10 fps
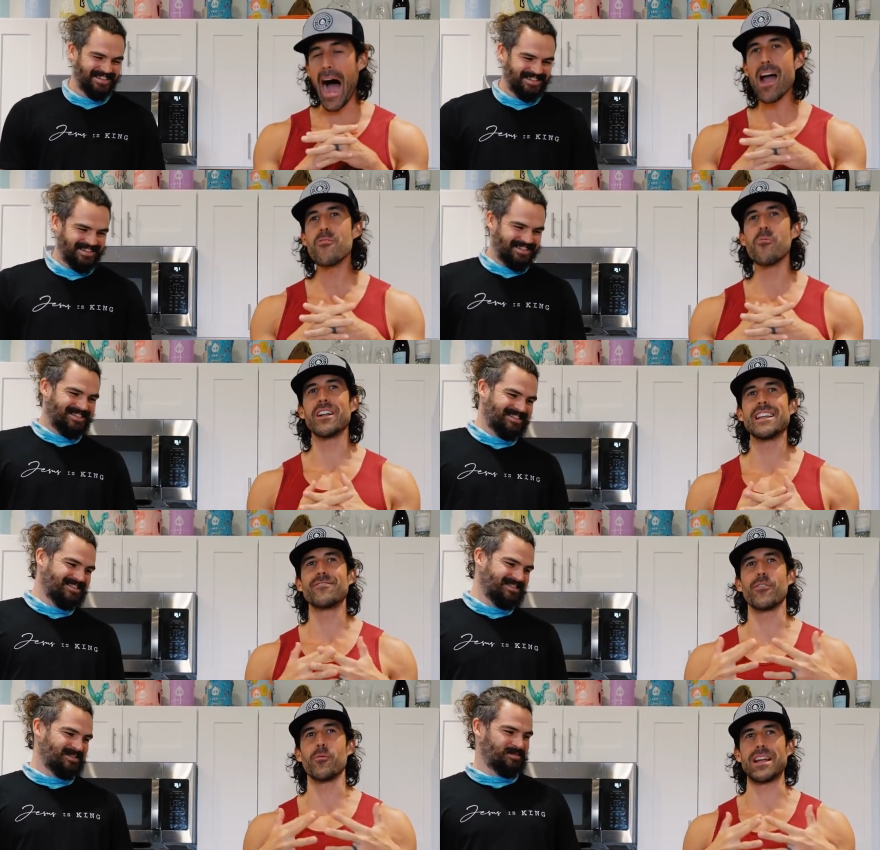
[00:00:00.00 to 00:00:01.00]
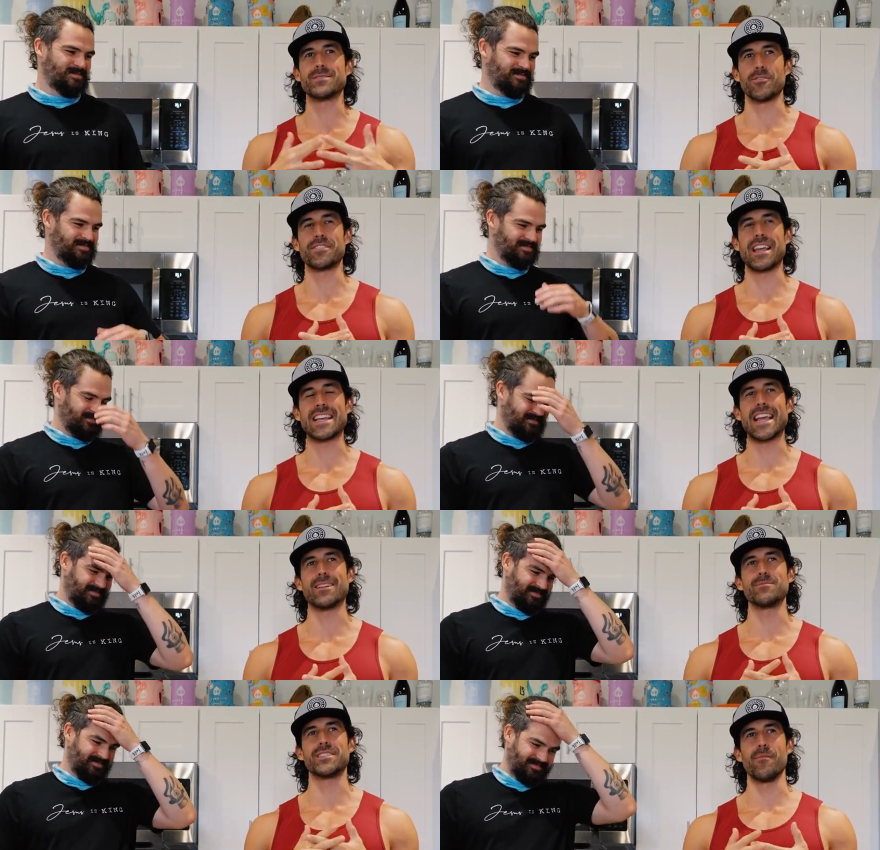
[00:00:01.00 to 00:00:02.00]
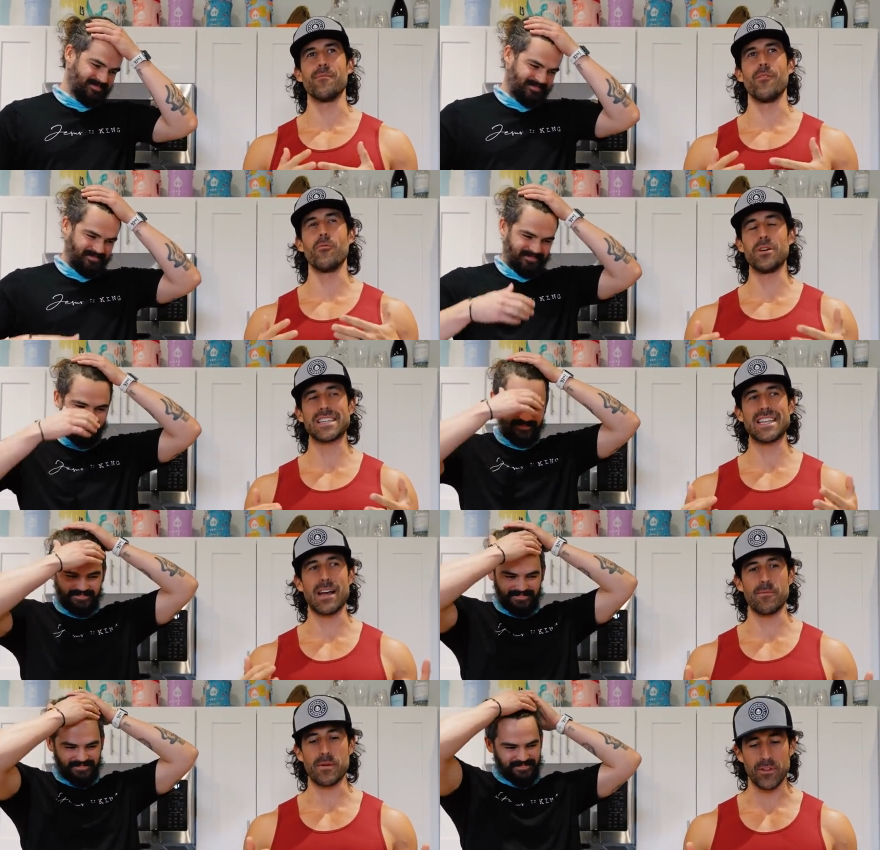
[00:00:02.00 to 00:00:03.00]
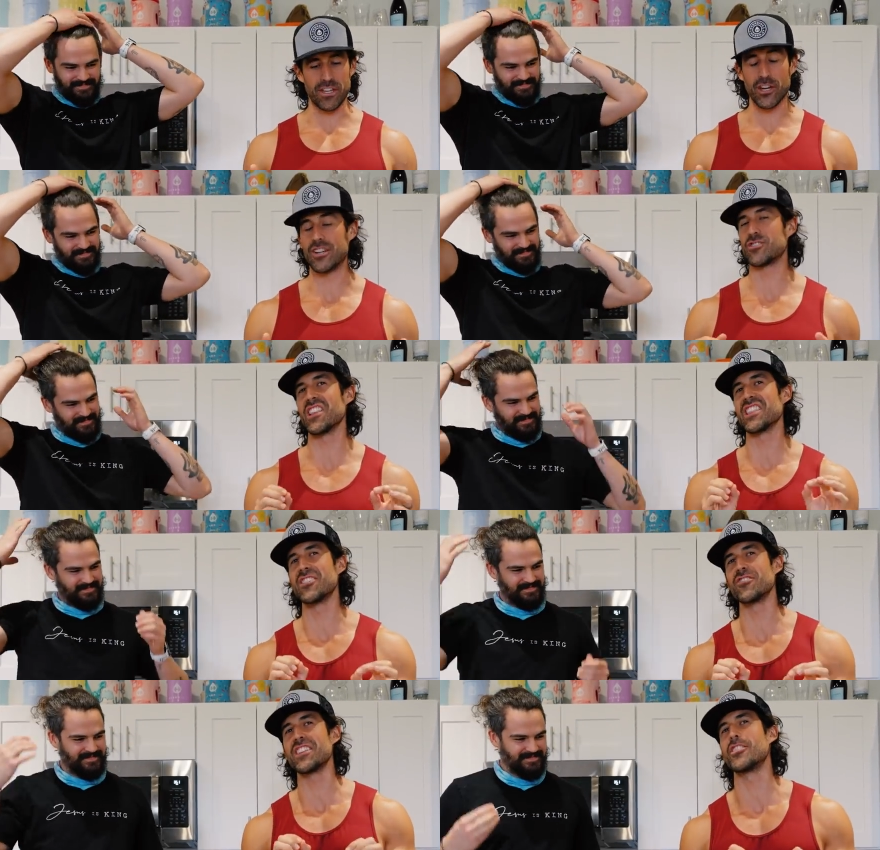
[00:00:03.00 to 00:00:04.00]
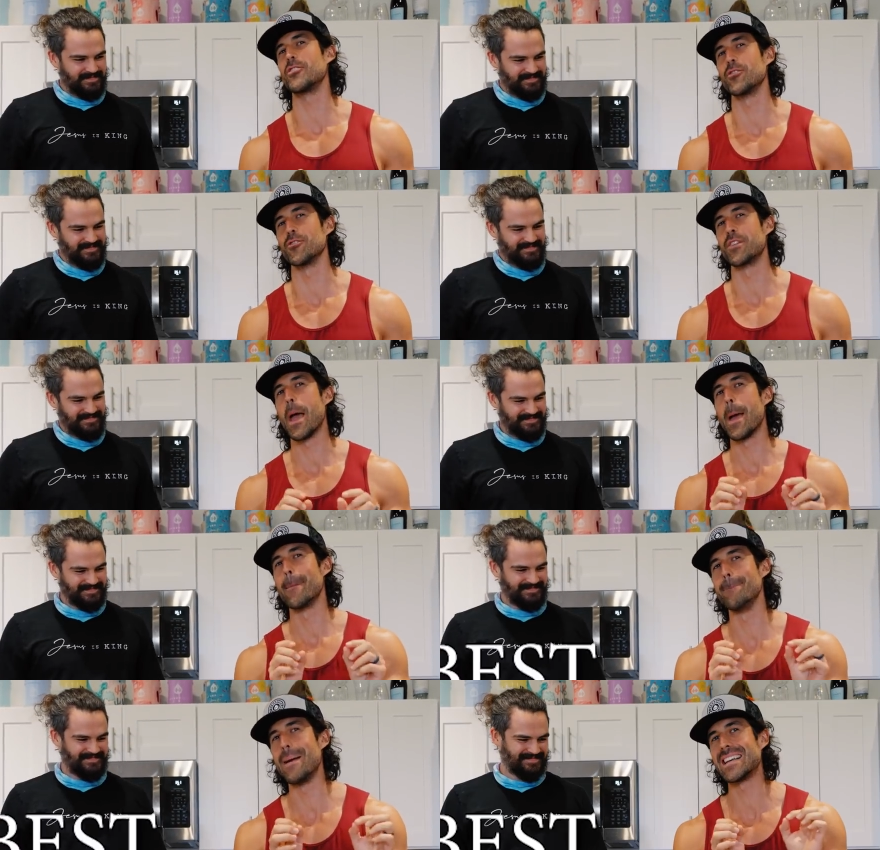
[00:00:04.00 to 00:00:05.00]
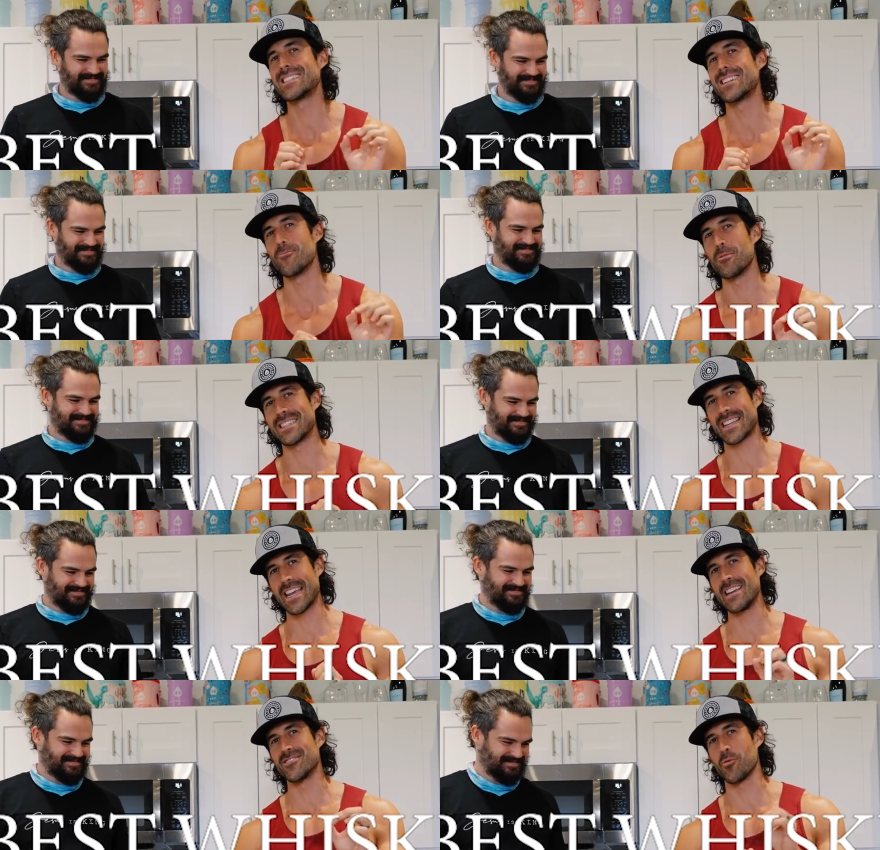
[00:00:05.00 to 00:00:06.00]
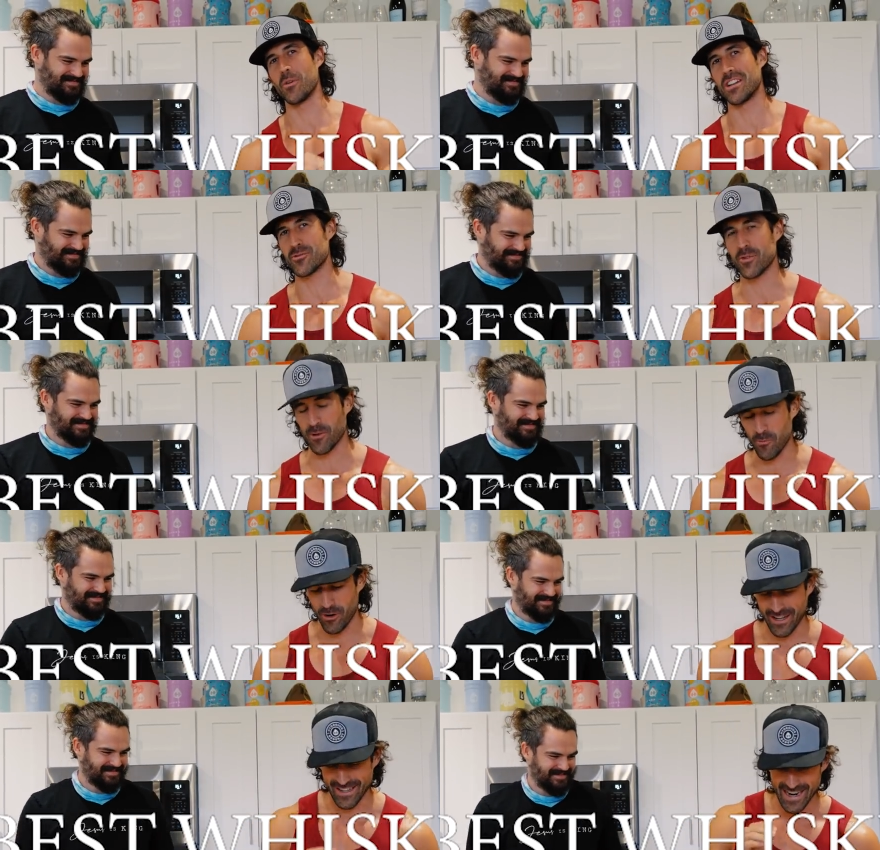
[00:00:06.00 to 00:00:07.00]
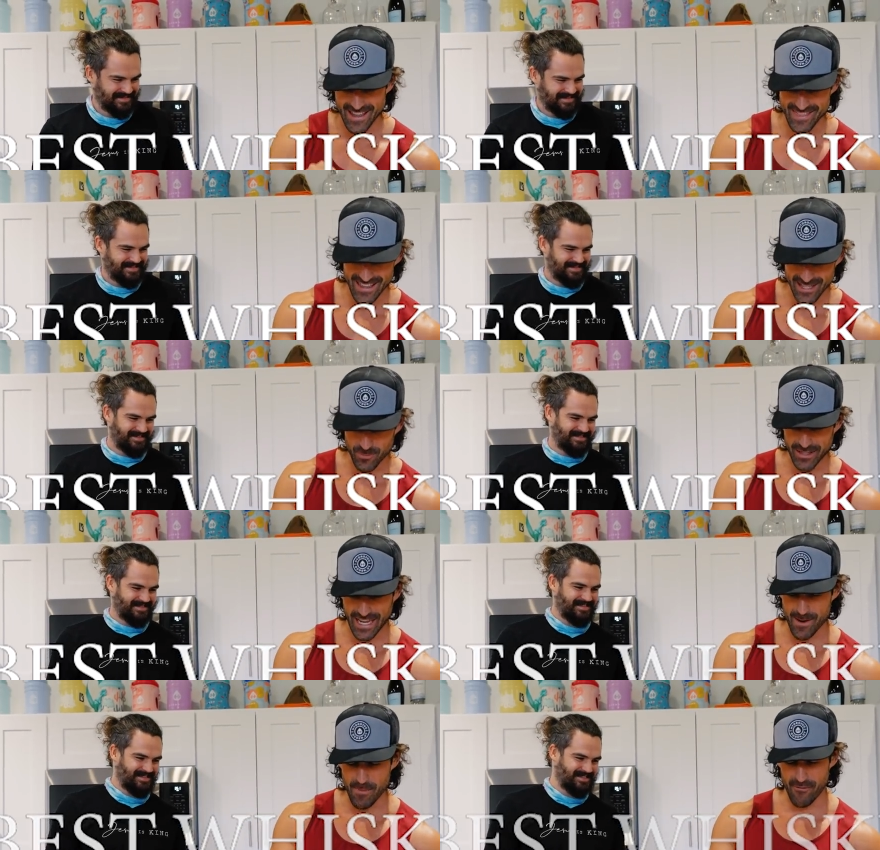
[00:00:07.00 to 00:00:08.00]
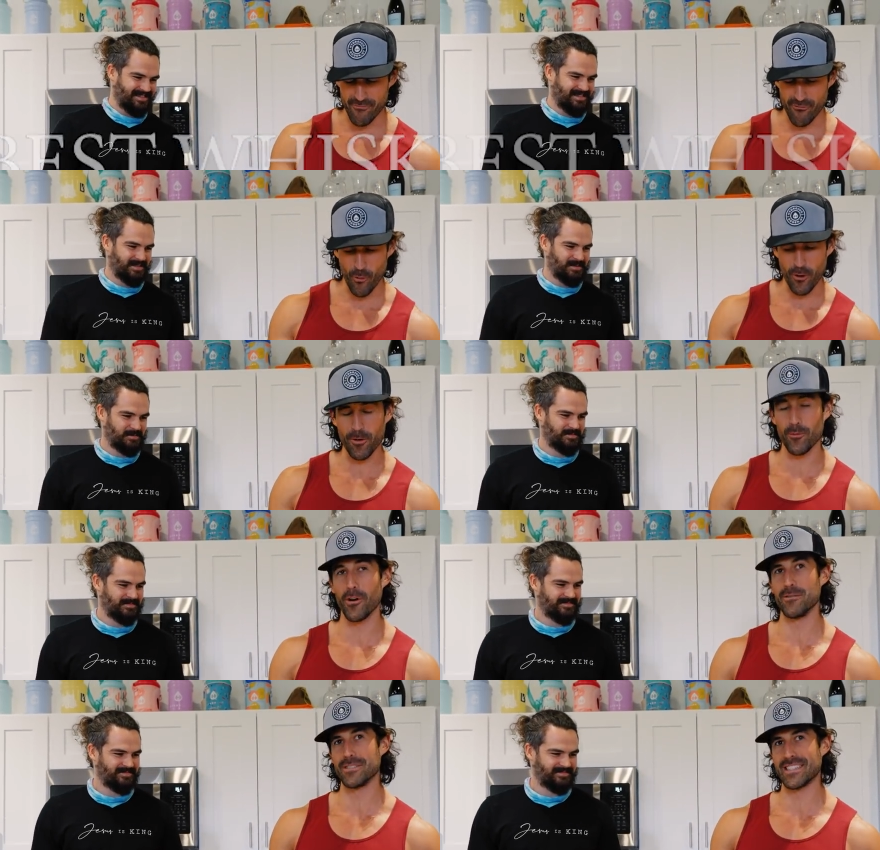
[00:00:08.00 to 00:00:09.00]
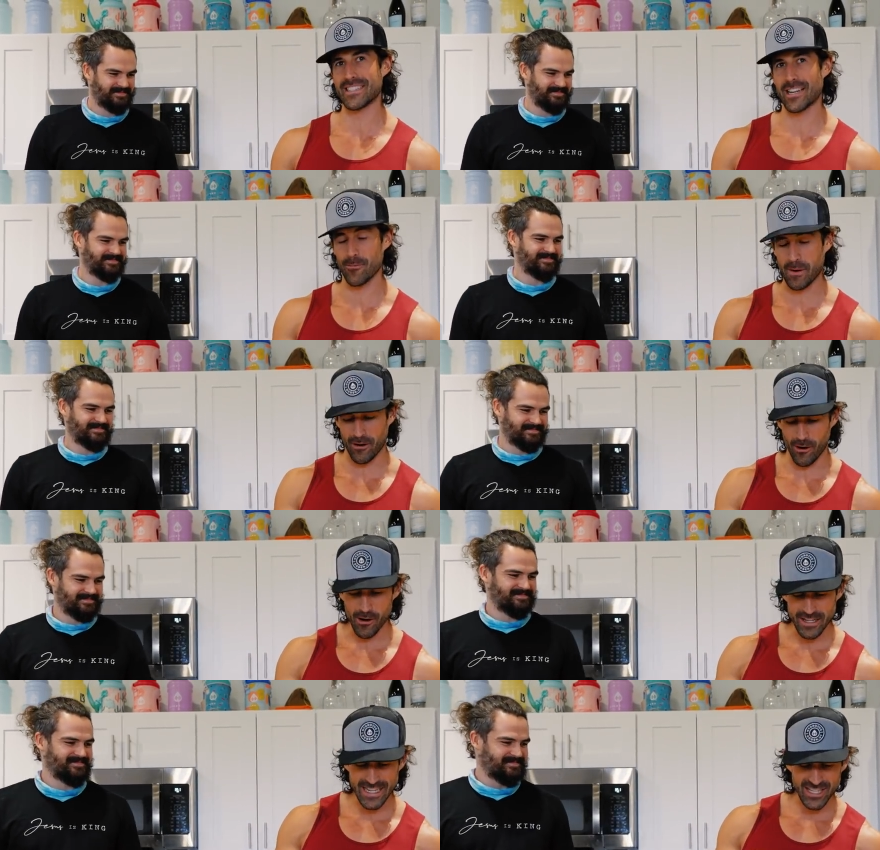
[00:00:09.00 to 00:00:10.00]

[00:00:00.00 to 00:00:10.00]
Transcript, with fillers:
Speaker 1: I wanted for Wade's birthday to get him some whiskey that would be really good. So I literally Googled Best Whiskey 2021. And this one came up, Four Roses Single Barrel. It